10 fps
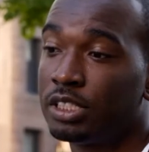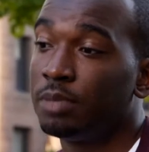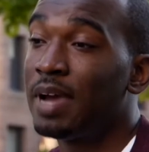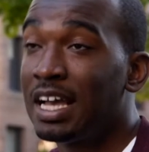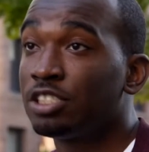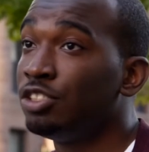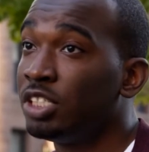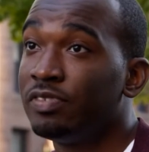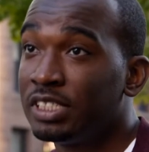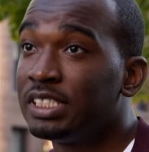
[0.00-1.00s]
The
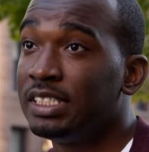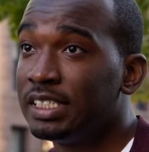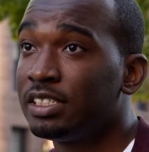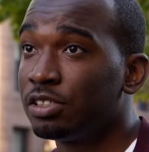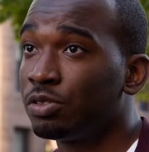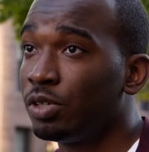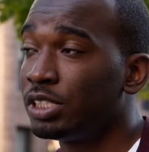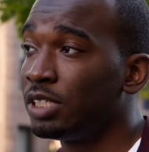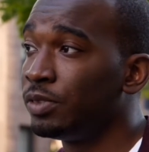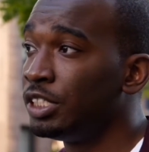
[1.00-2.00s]
passion-driven statistics
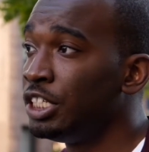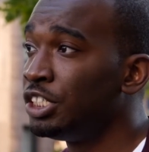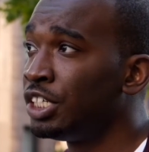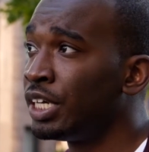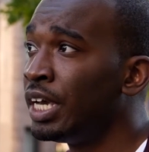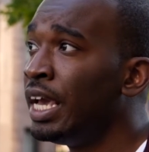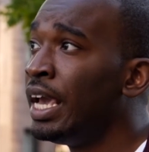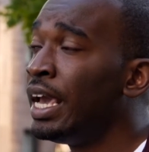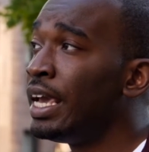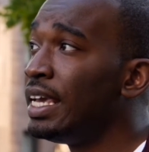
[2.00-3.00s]
course that we're teaching
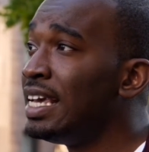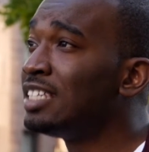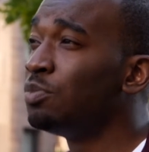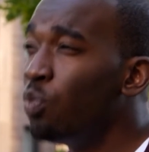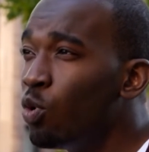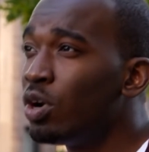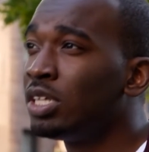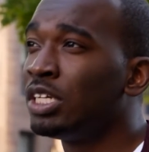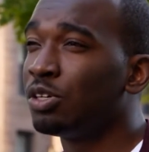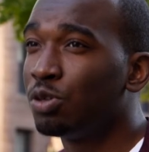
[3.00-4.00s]
is
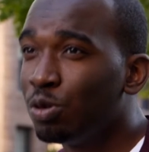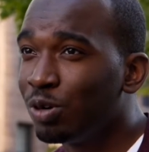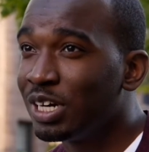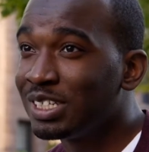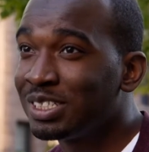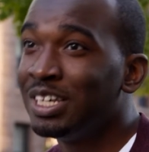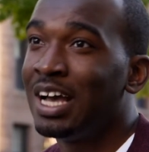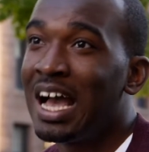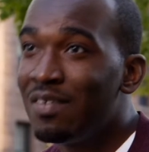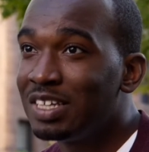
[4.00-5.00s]
more than a course.
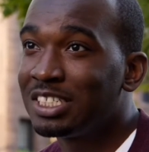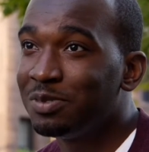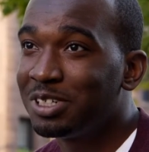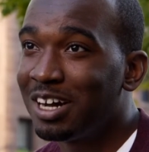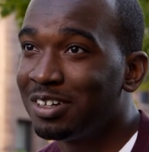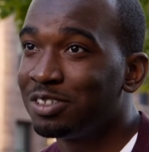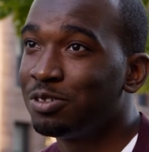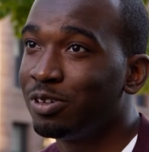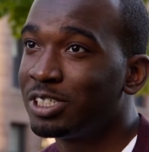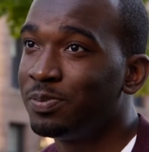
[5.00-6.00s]
Obviously, we call it a
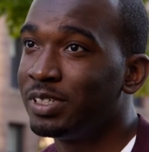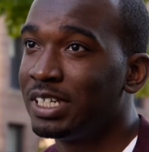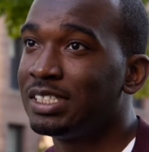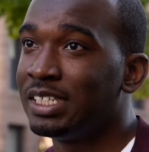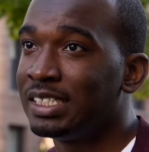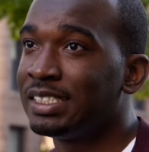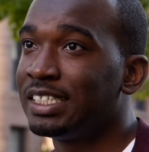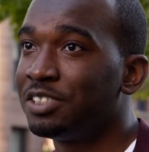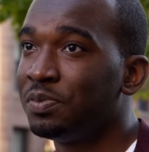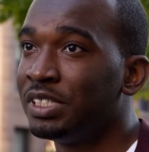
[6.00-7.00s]
course because it
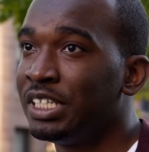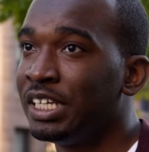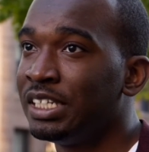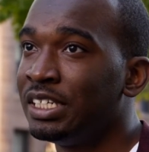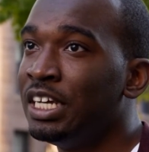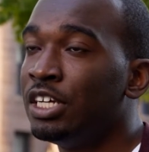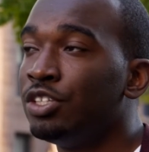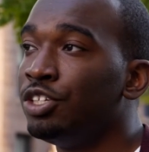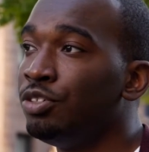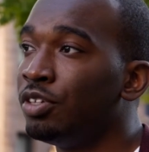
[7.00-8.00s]
exists within
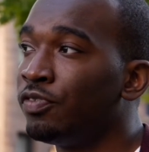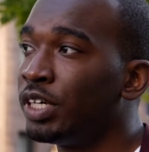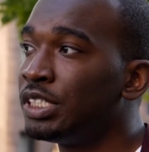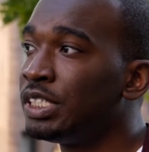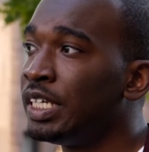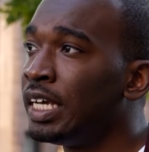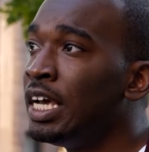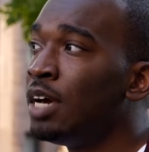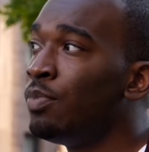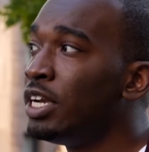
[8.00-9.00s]
the university,
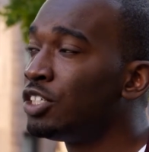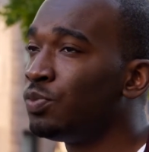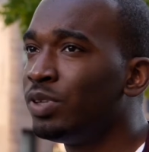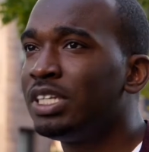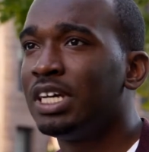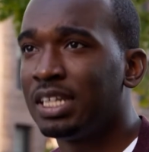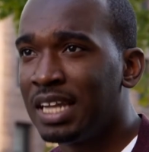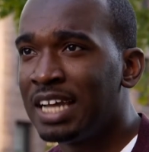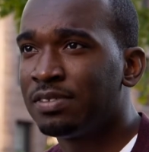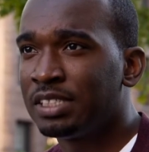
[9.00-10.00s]
but it's really a
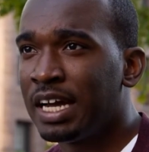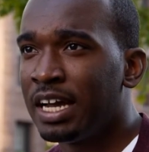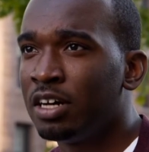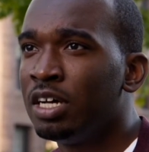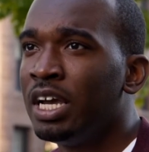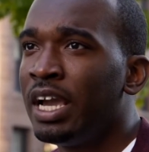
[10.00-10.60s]
lifestyle.